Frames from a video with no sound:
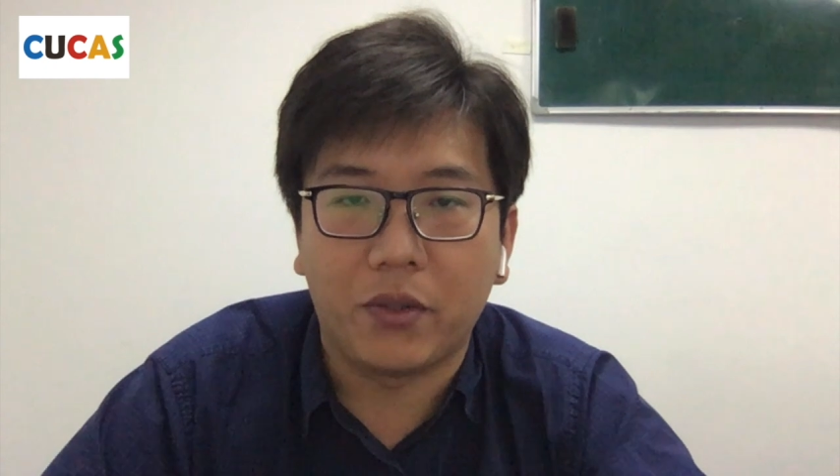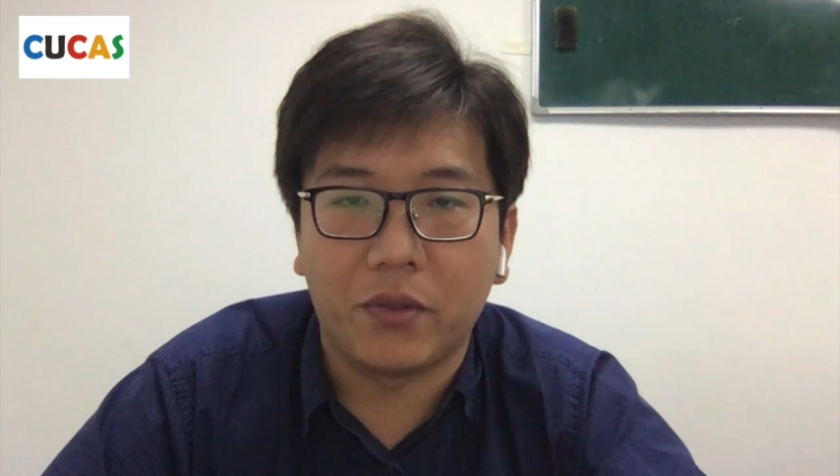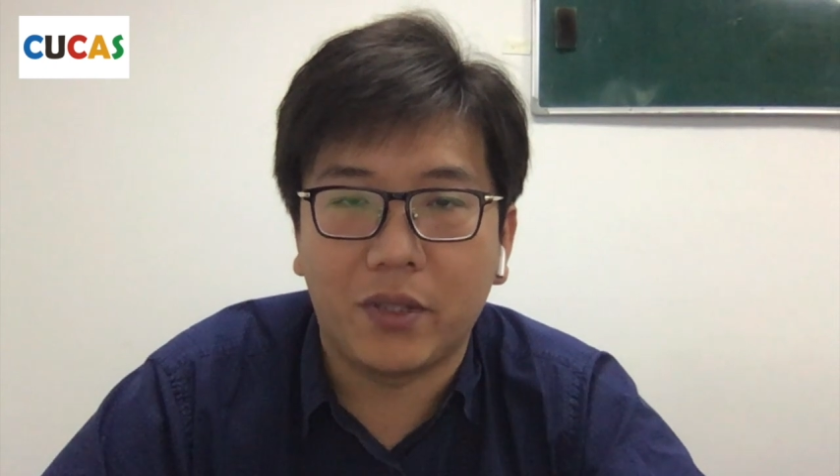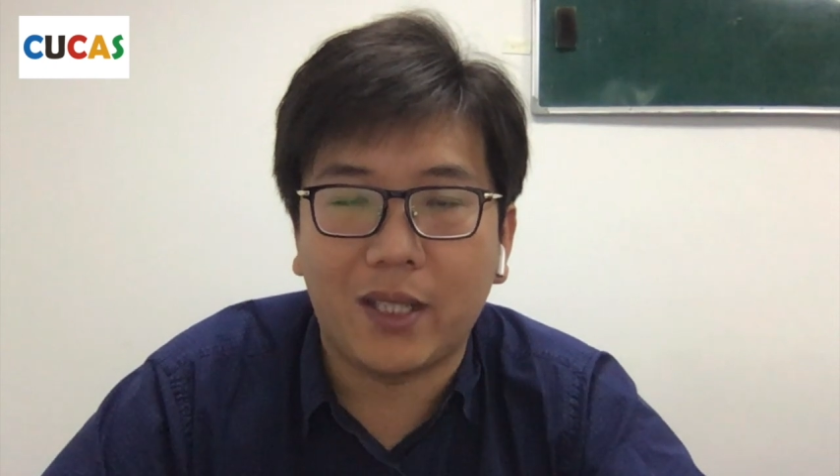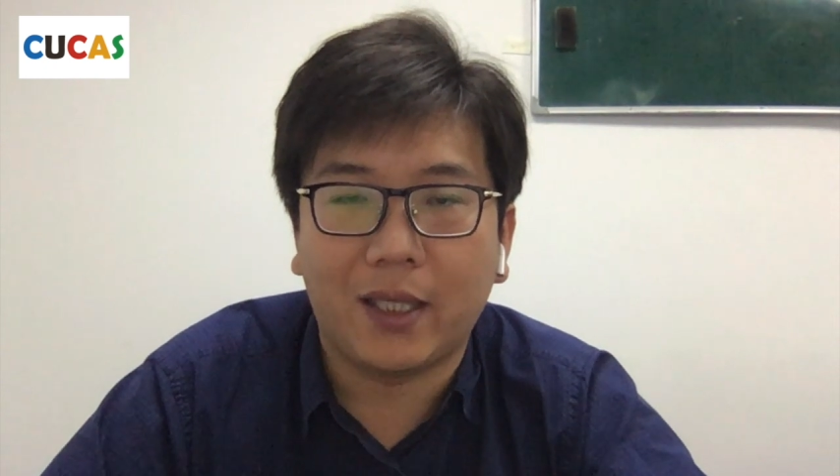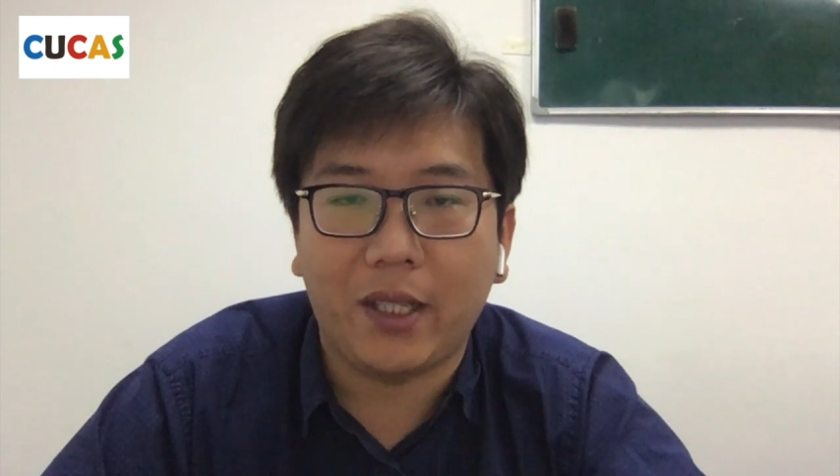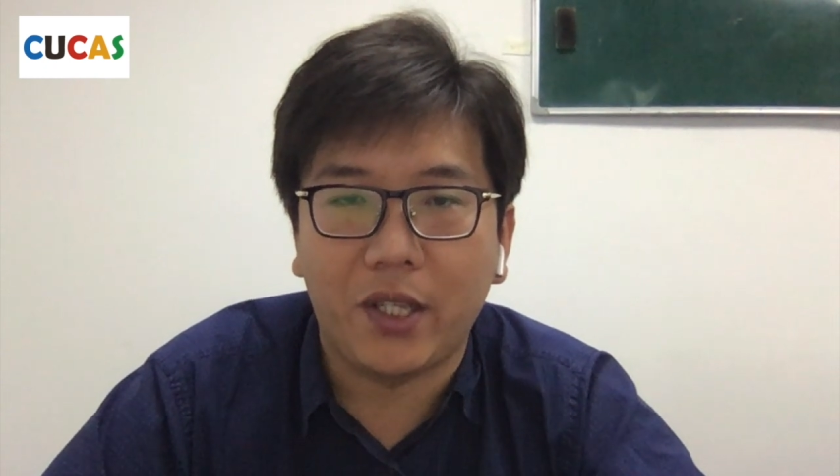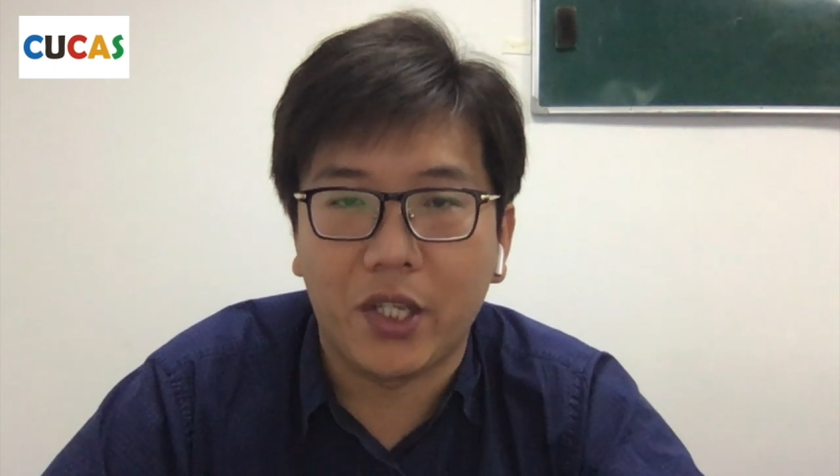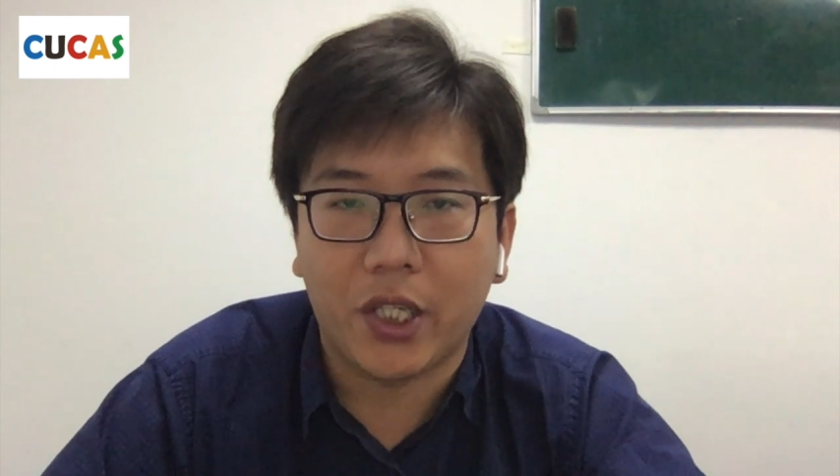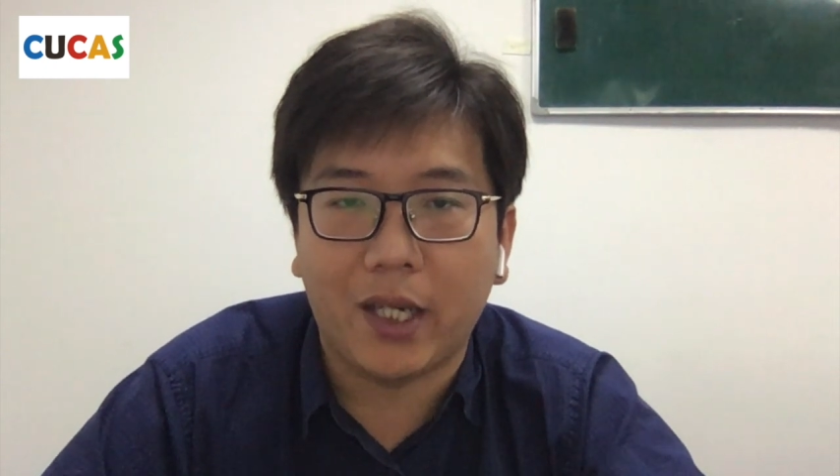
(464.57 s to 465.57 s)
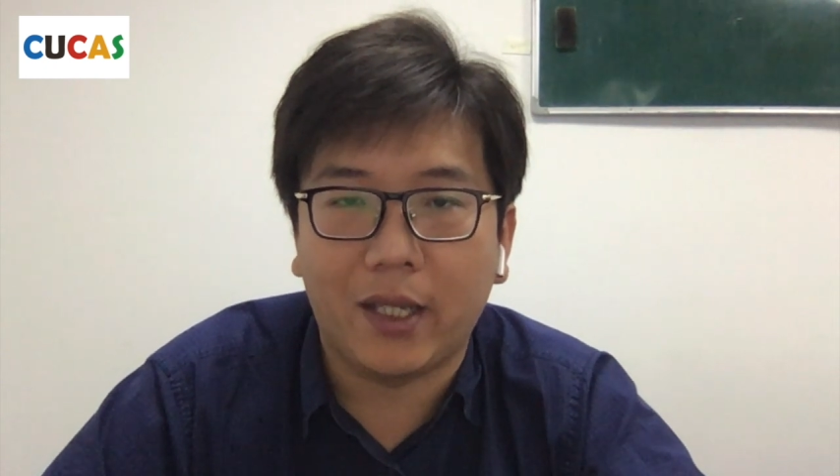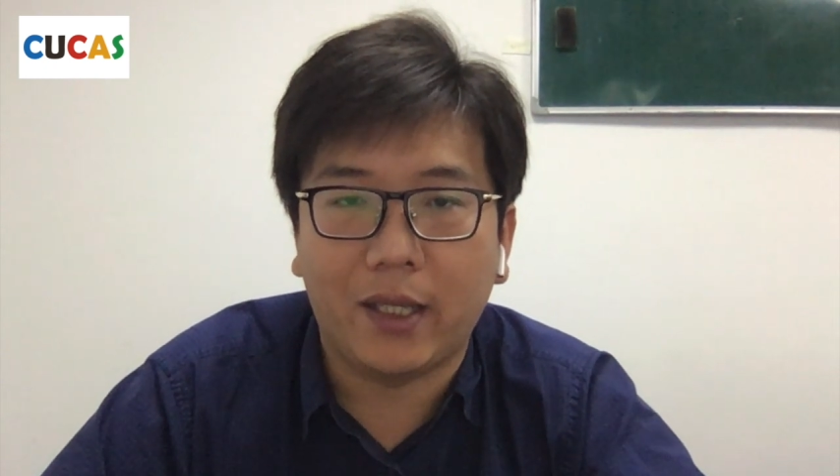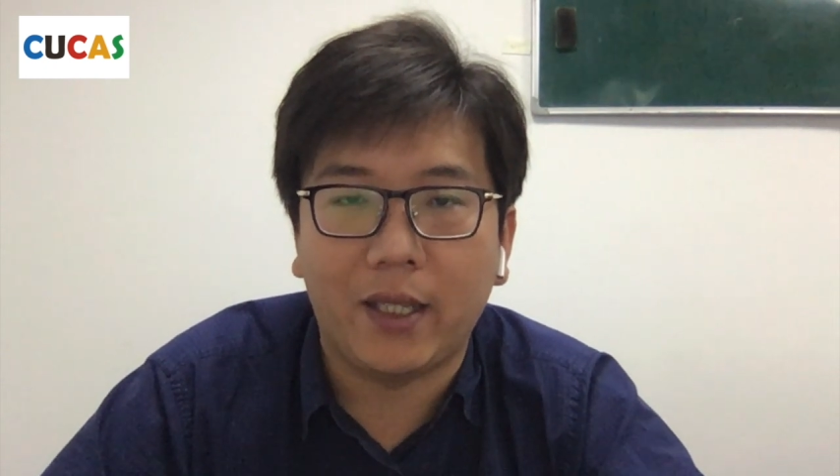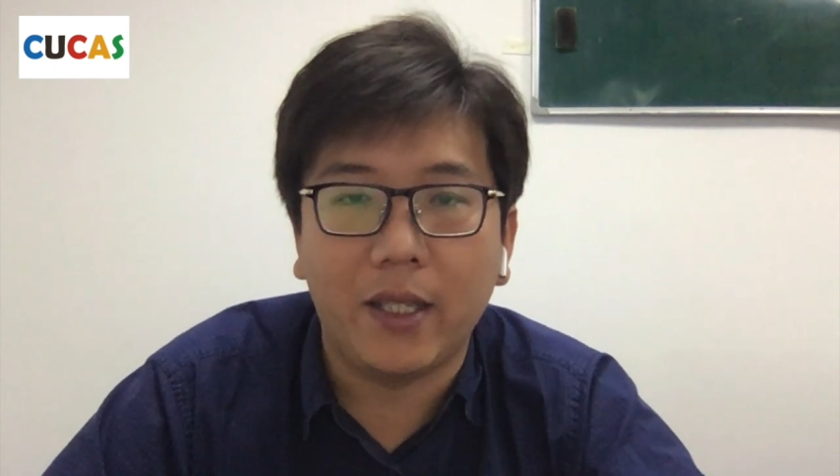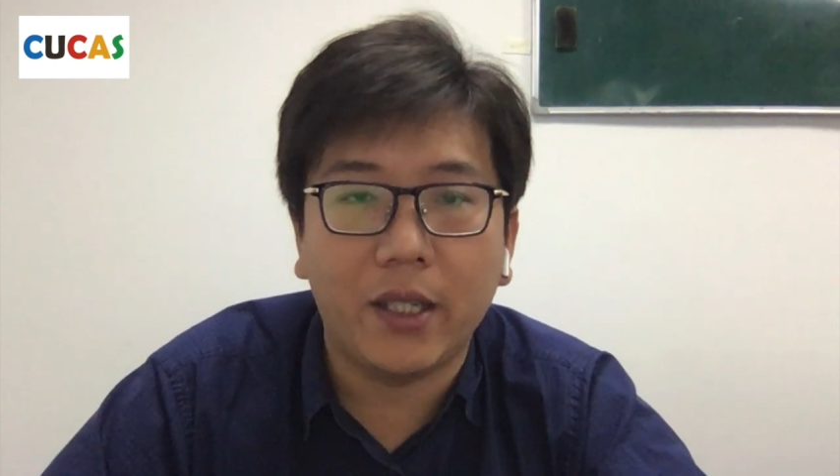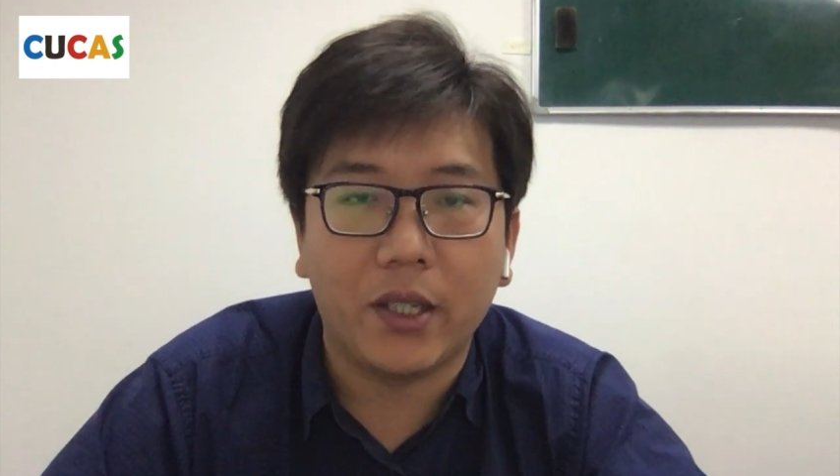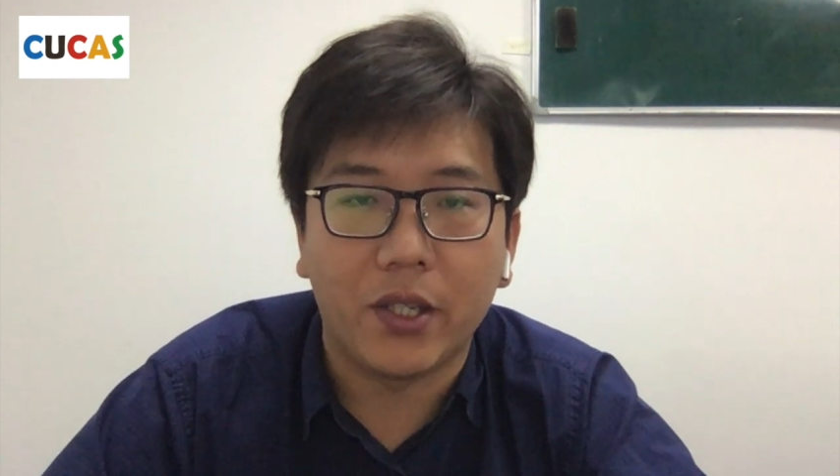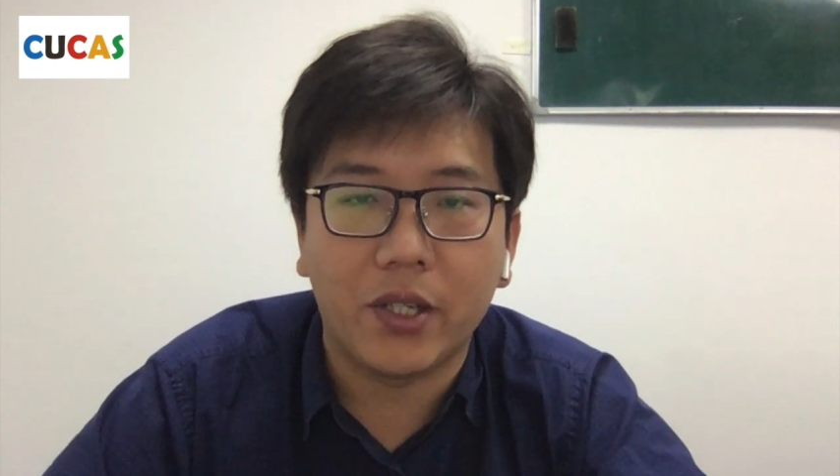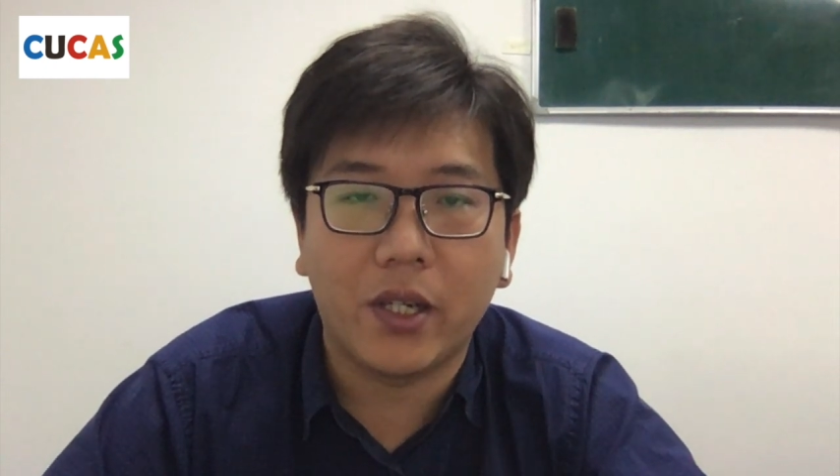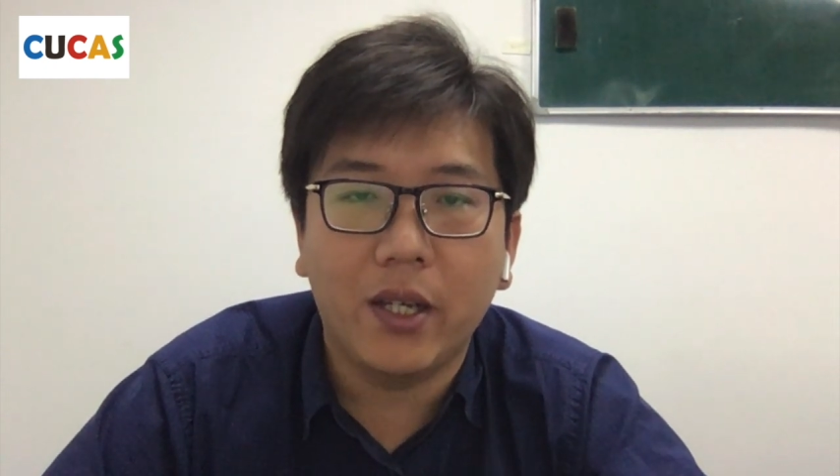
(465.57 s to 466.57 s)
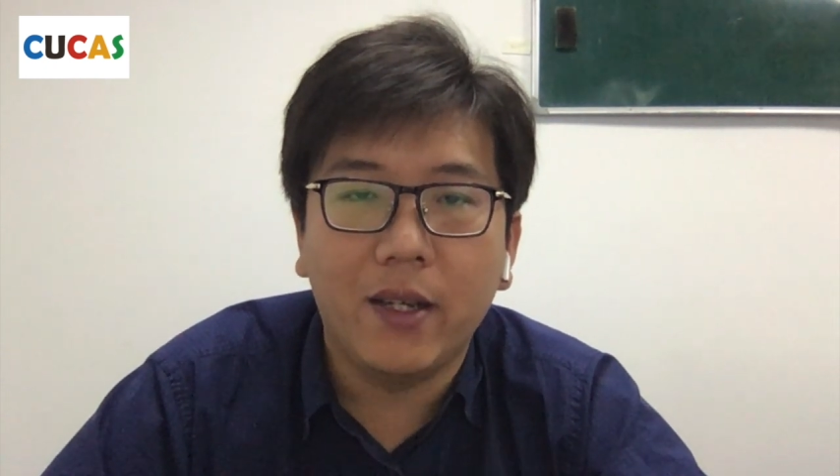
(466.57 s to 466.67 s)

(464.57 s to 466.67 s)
to study in China in English,